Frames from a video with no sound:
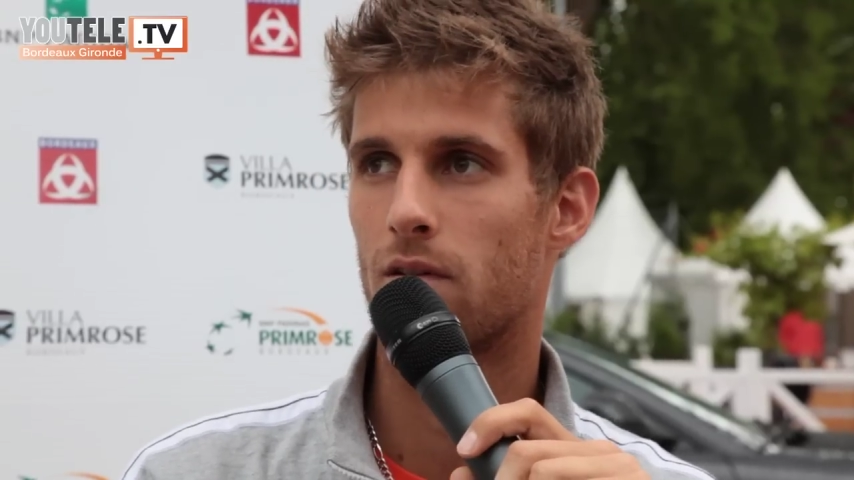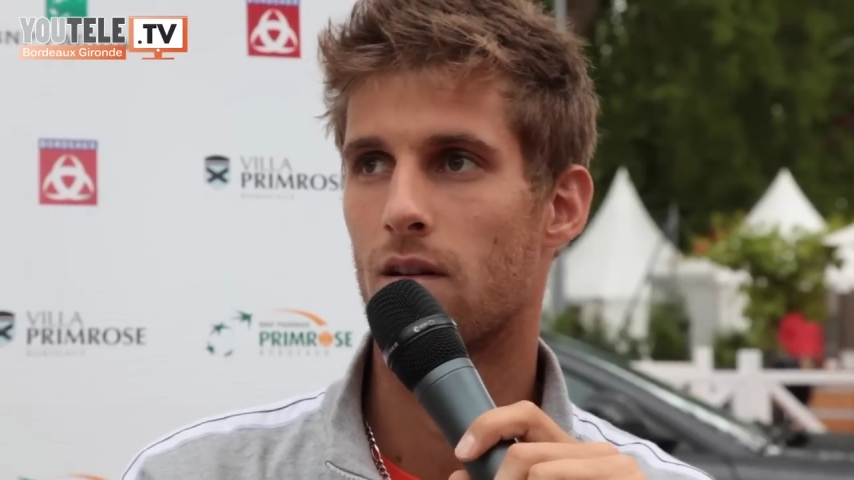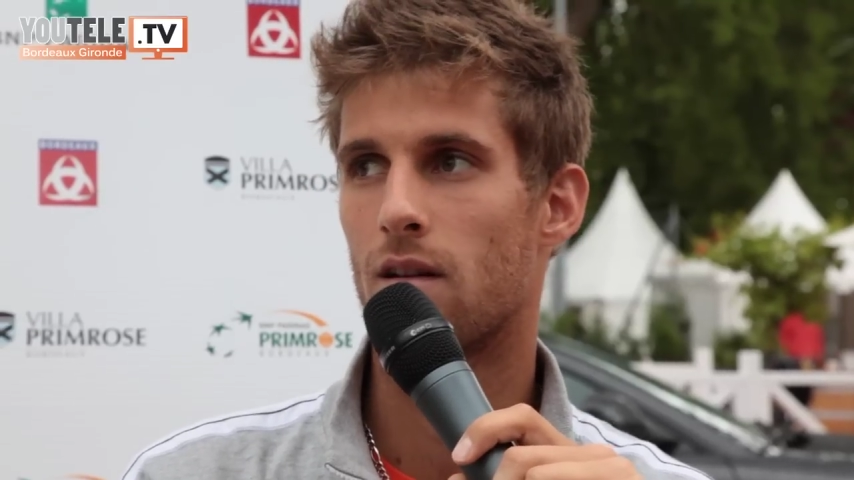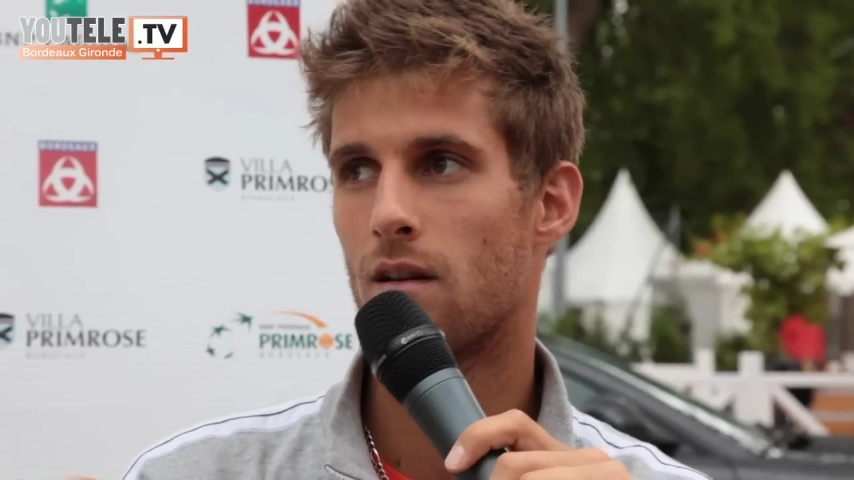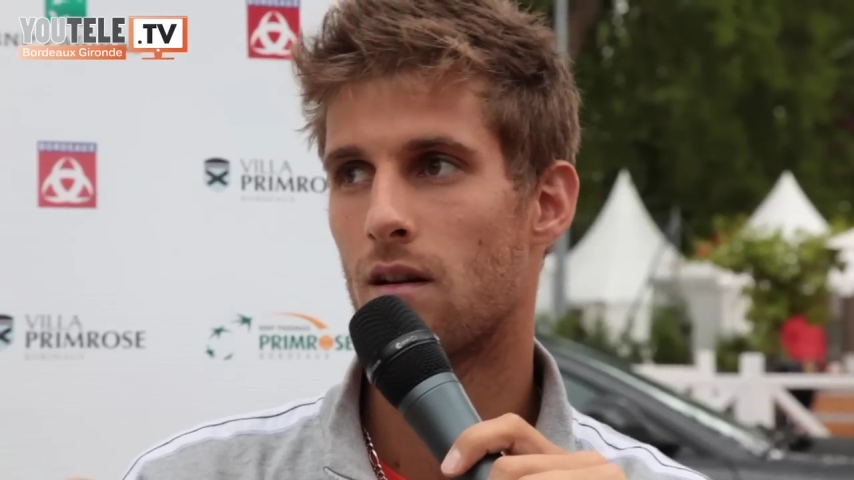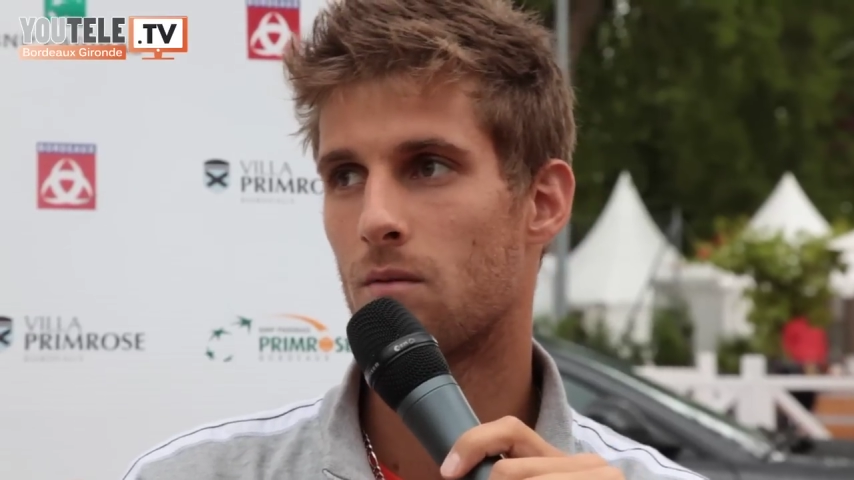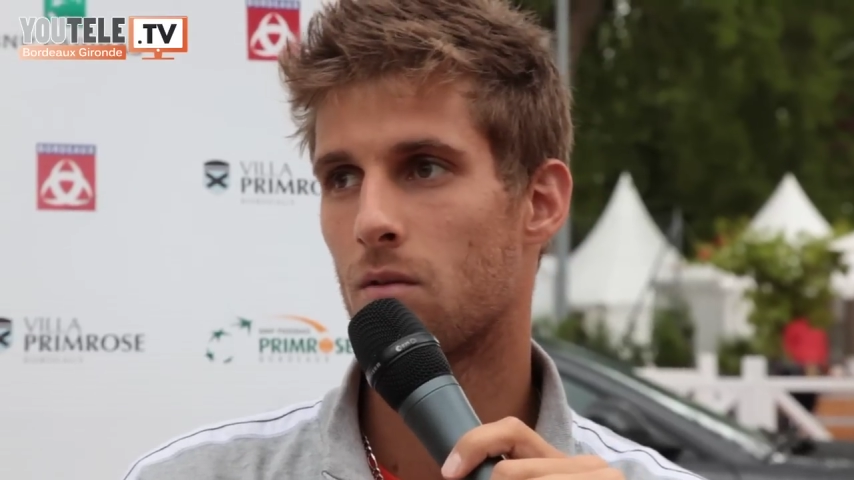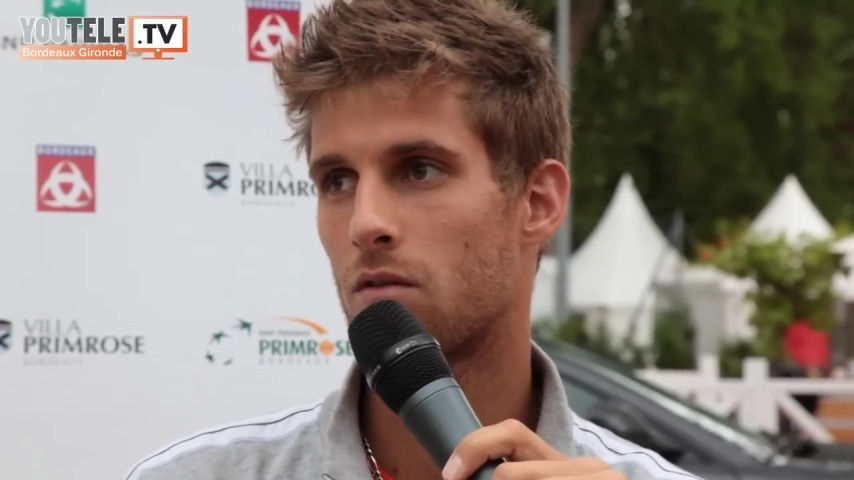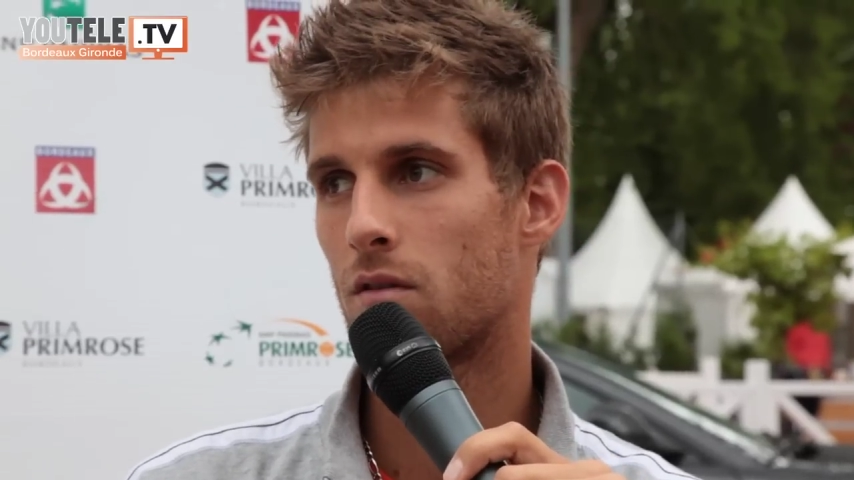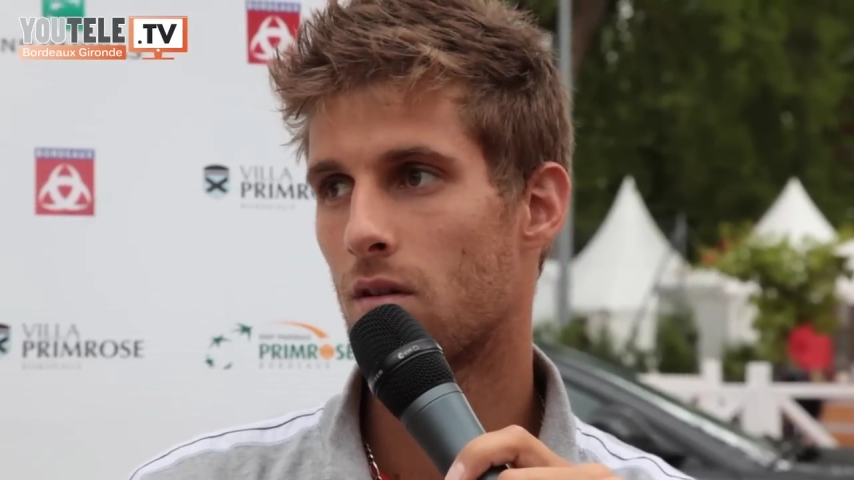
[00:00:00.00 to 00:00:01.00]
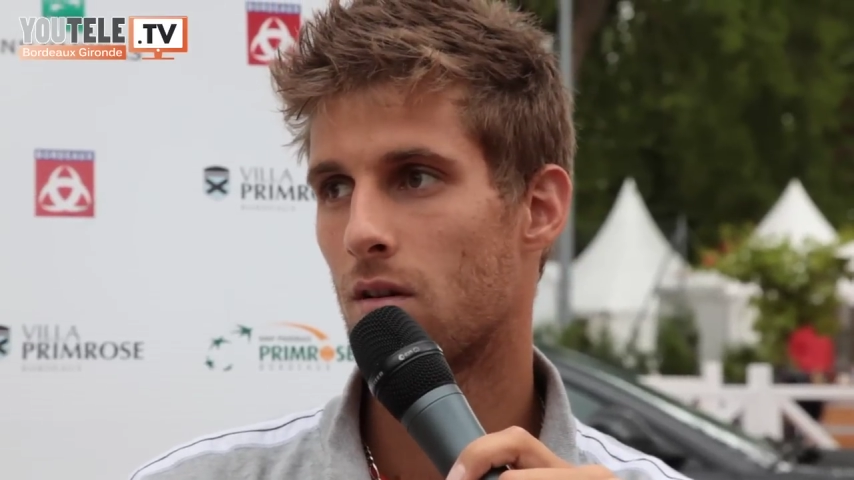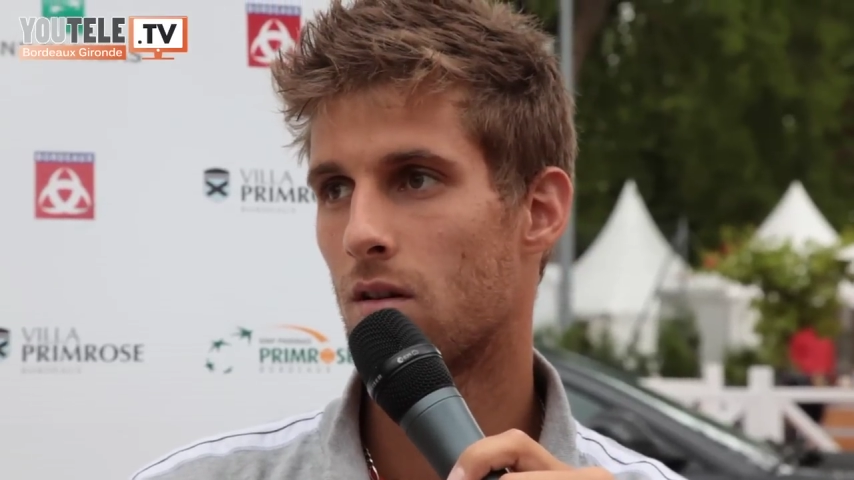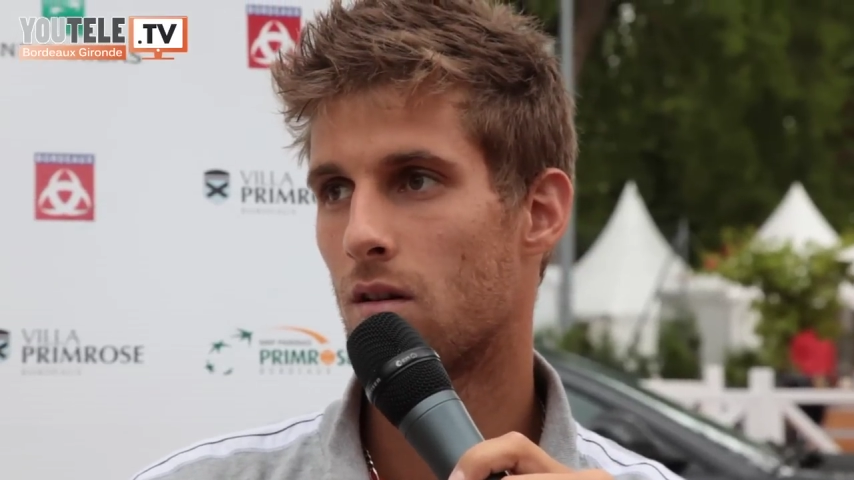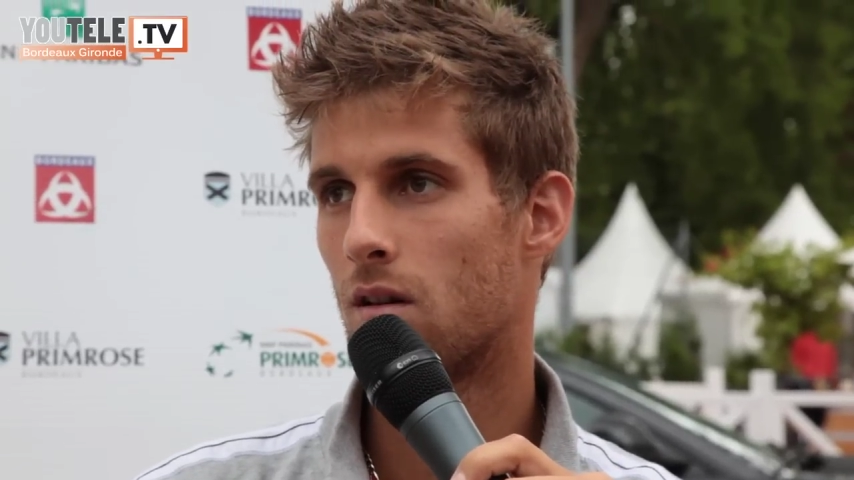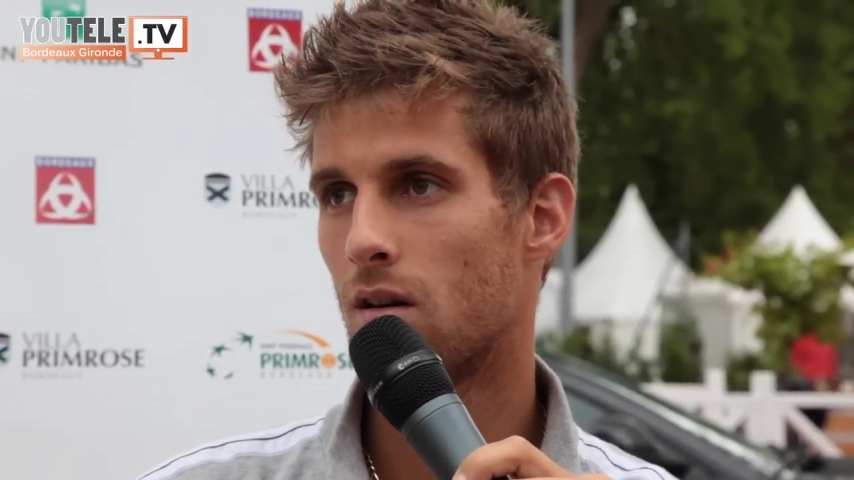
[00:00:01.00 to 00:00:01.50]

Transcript: and uh, was uh,